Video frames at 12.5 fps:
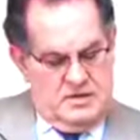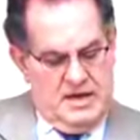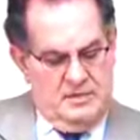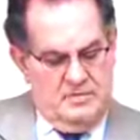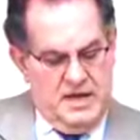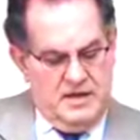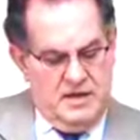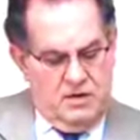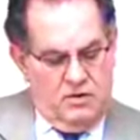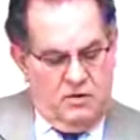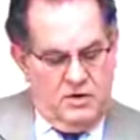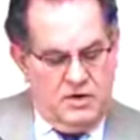they being the
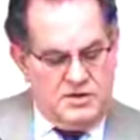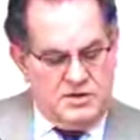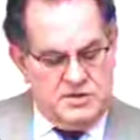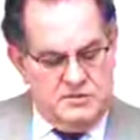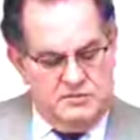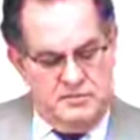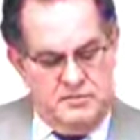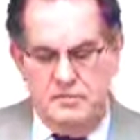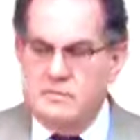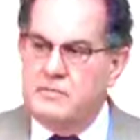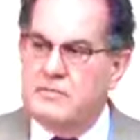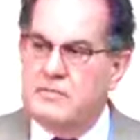Lord's,
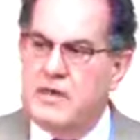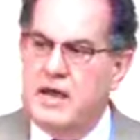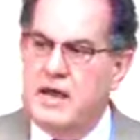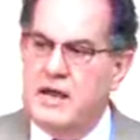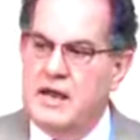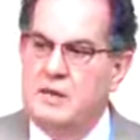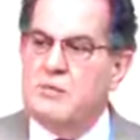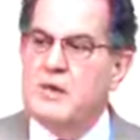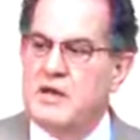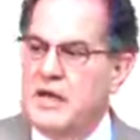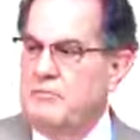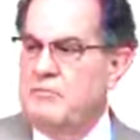that He
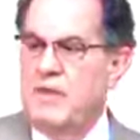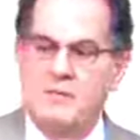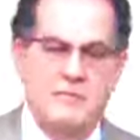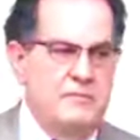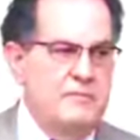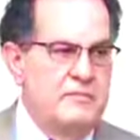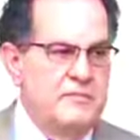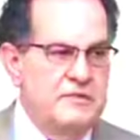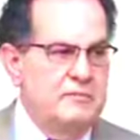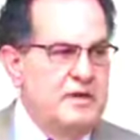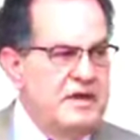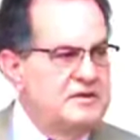would keep them.
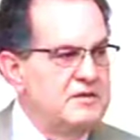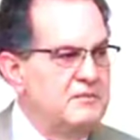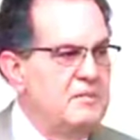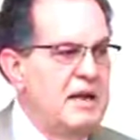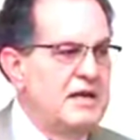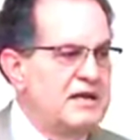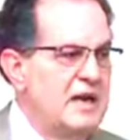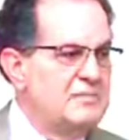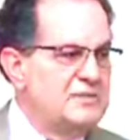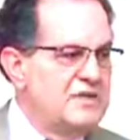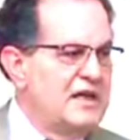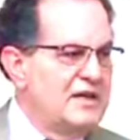See, we many
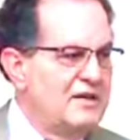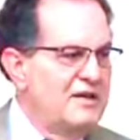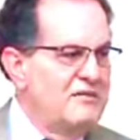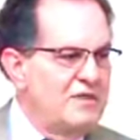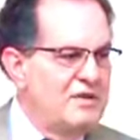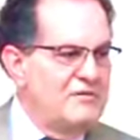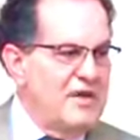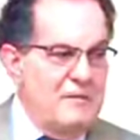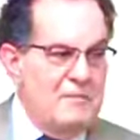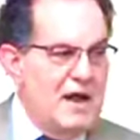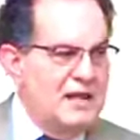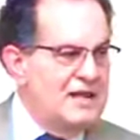times think that if
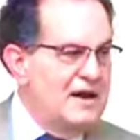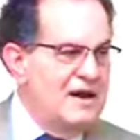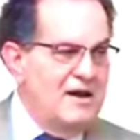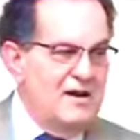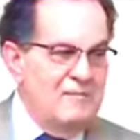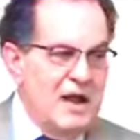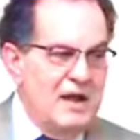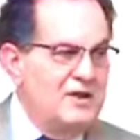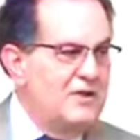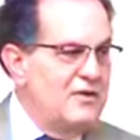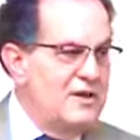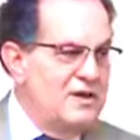I'm not there, I'm
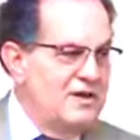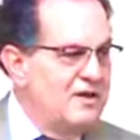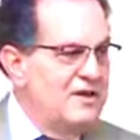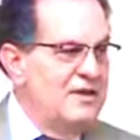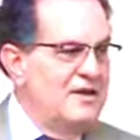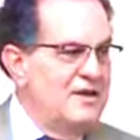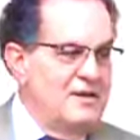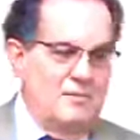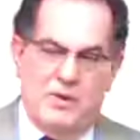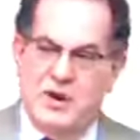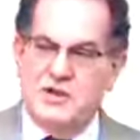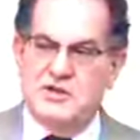not doing that
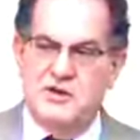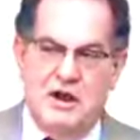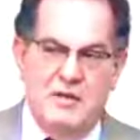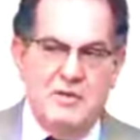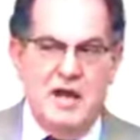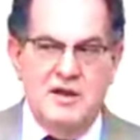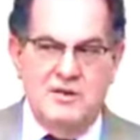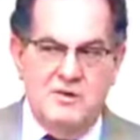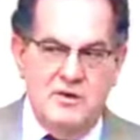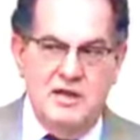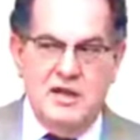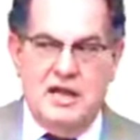preaching or I'm not
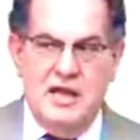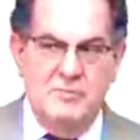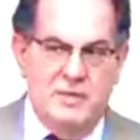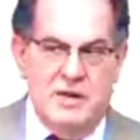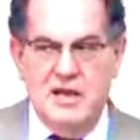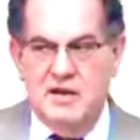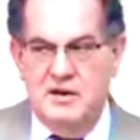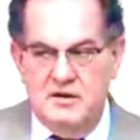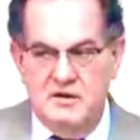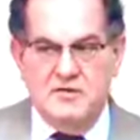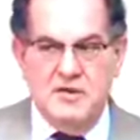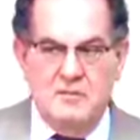doing the keeping, then
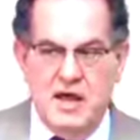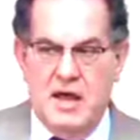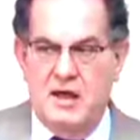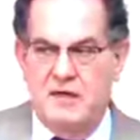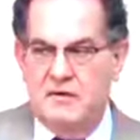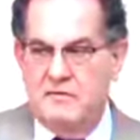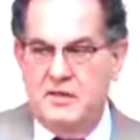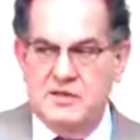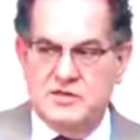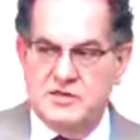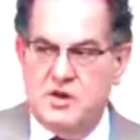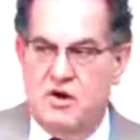somehow
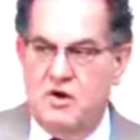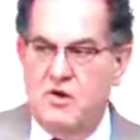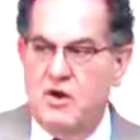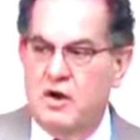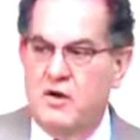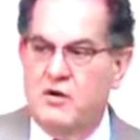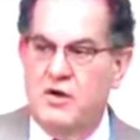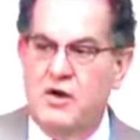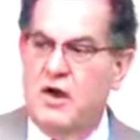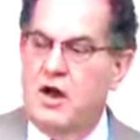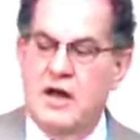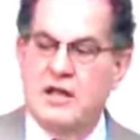this is all going to go to
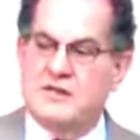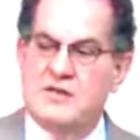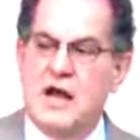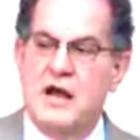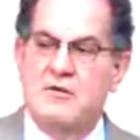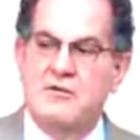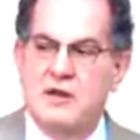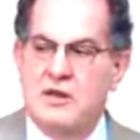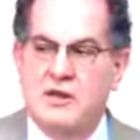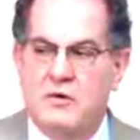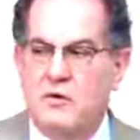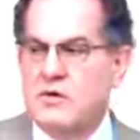naught. It's not
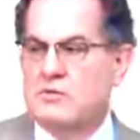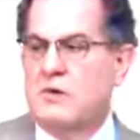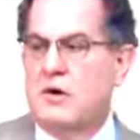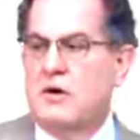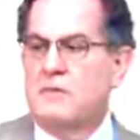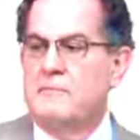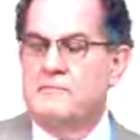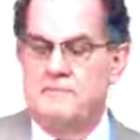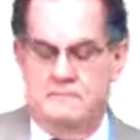in the Lord's work.